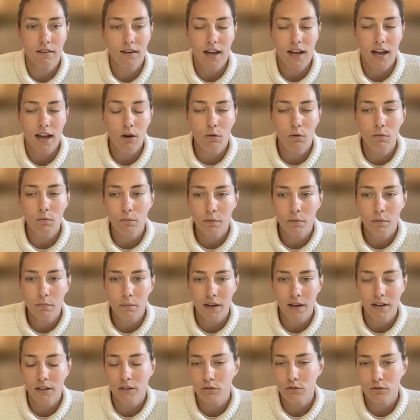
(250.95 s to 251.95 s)
help
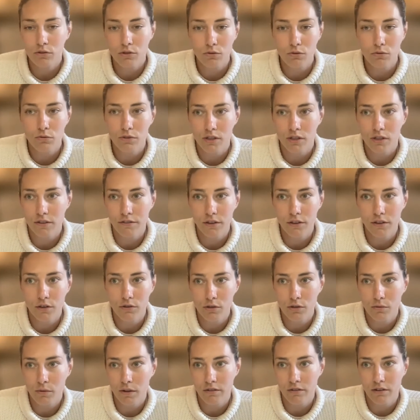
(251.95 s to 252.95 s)
medical schools in the
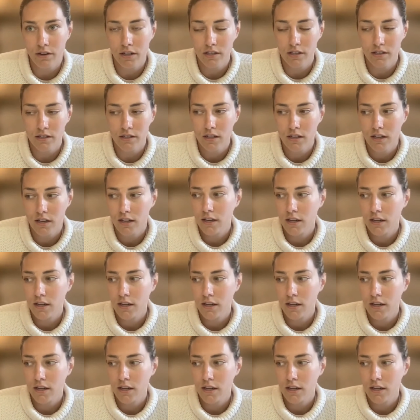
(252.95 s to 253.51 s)
future, whether it is,